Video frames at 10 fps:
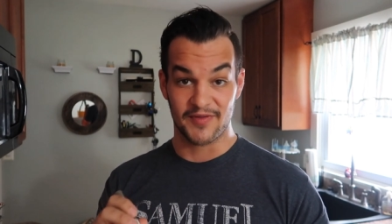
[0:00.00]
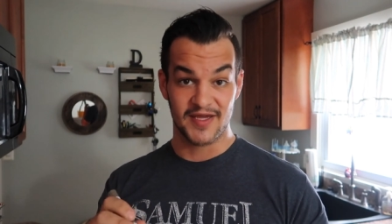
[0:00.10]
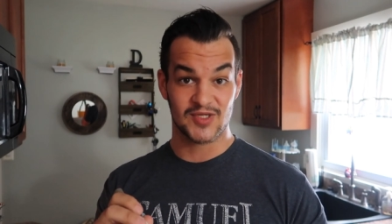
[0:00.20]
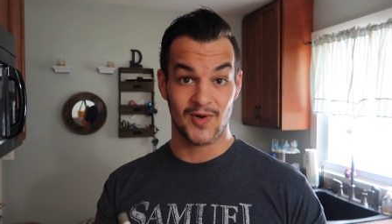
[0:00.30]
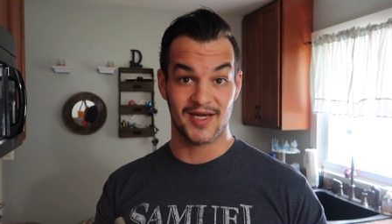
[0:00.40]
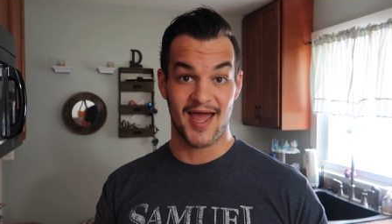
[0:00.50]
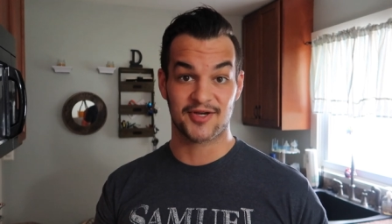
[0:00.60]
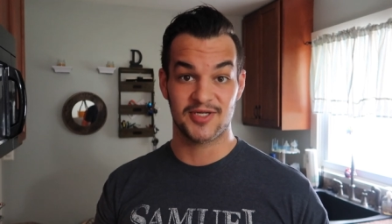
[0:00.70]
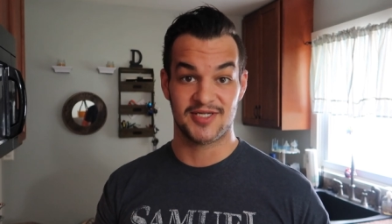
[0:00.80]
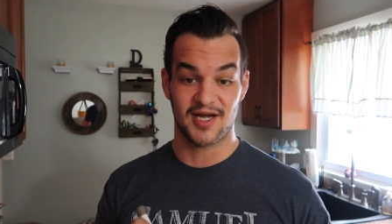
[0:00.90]
With this one, it
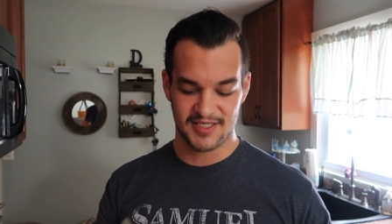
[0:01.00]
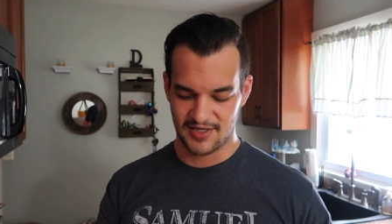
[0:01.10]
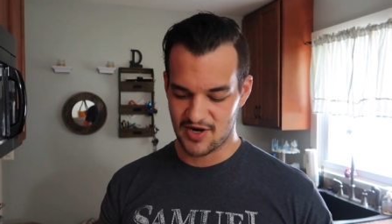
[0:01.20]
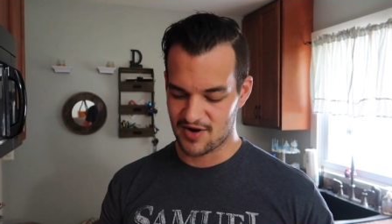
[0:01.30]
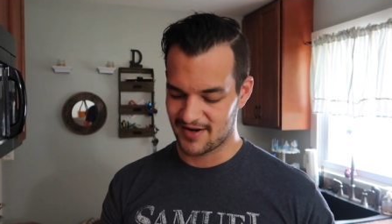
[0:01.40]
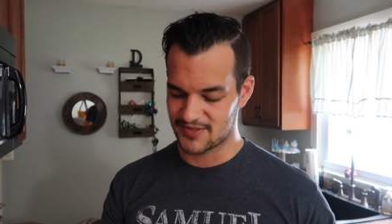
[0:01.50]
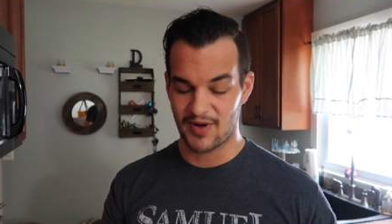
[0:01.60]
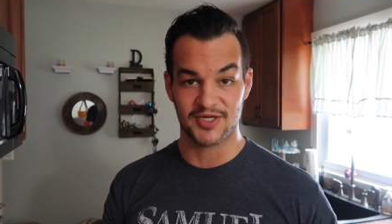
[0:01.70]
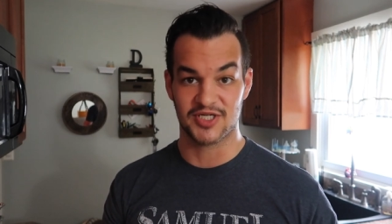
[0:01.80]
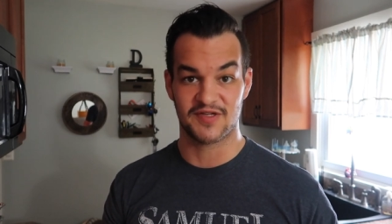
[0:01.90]
actually doesn't hurt as
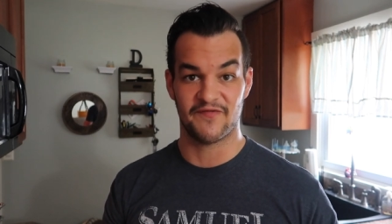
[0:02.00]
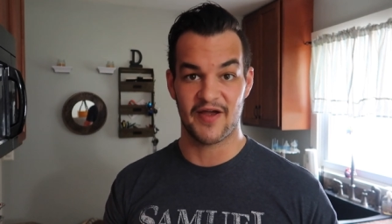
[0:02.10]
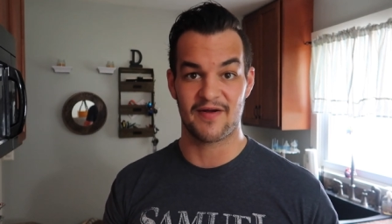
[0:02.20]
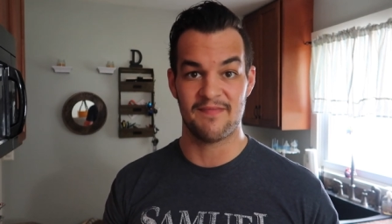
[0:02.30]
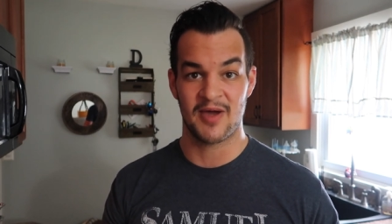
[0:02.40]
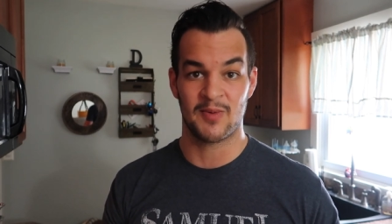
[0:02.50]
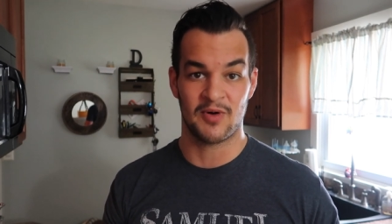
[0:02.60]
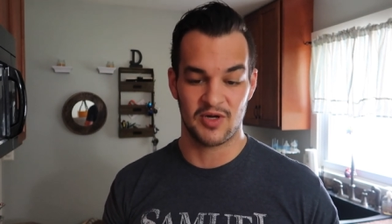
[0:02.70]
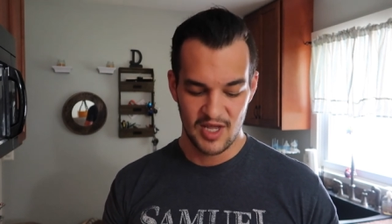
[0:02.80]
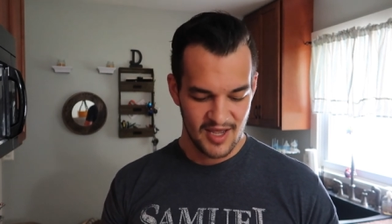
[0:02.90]
much. It's very
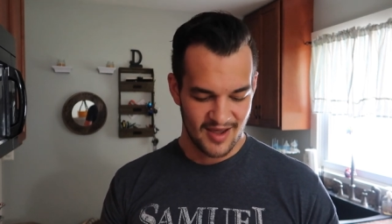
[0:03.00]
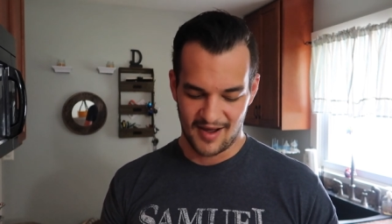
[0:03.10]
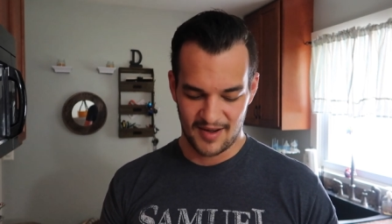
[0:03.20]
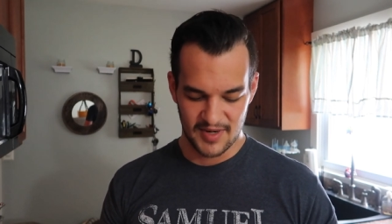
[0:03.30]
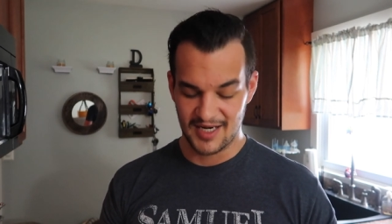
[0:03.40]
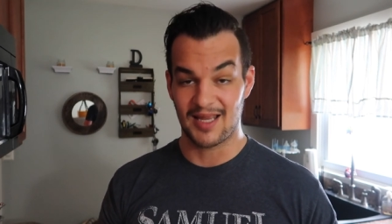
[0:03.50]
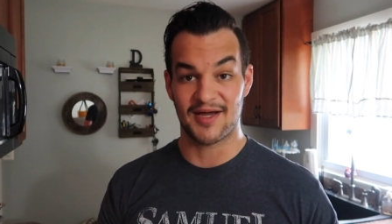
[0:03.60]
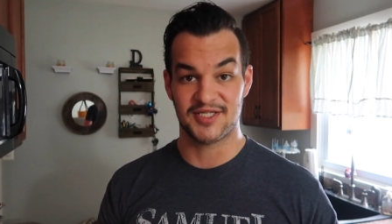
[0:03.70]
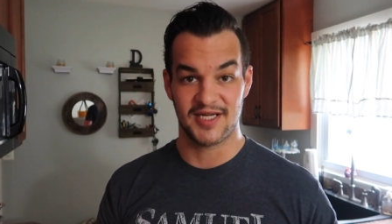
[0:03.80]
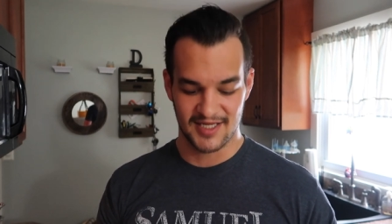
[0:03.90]
minimal um, and it
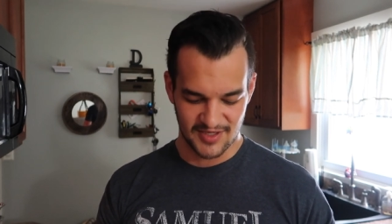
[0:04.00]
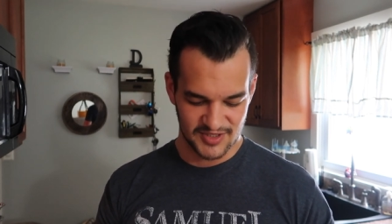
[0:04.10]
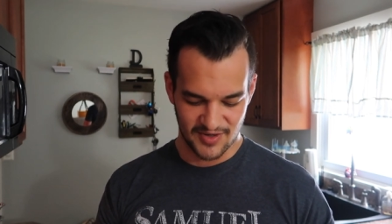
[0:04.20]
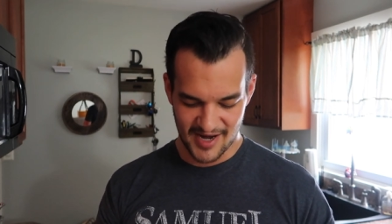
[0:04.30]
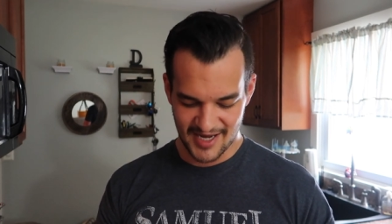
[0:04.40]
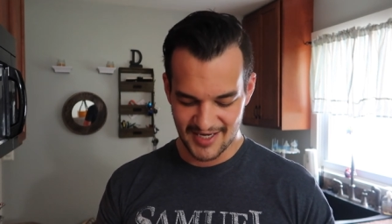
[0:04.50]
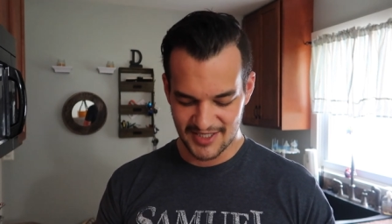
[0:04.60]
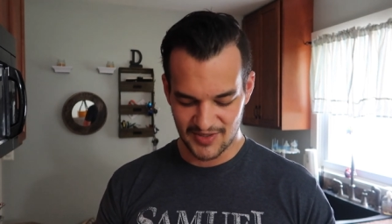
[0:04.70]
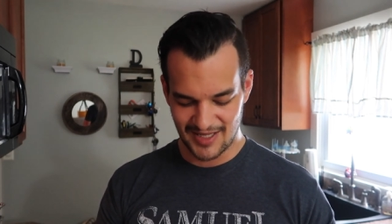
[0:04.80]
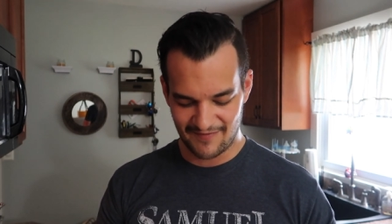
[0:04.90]
allows you to get those great
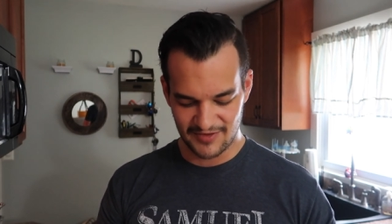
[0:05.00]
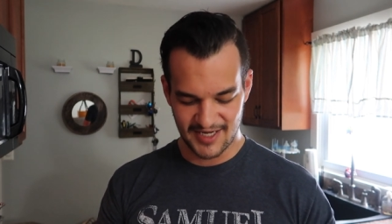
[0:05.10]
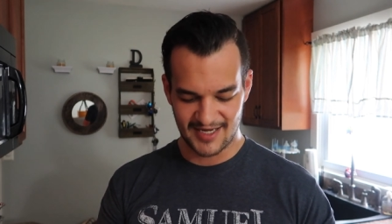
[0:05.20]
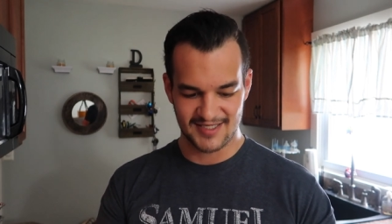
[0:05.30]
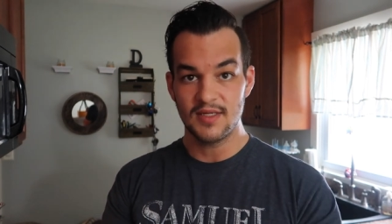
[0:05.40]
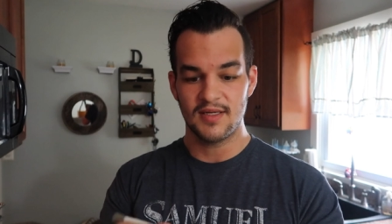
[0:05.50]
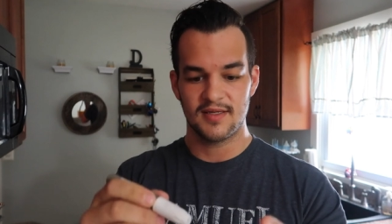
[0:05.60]
ketone level tests.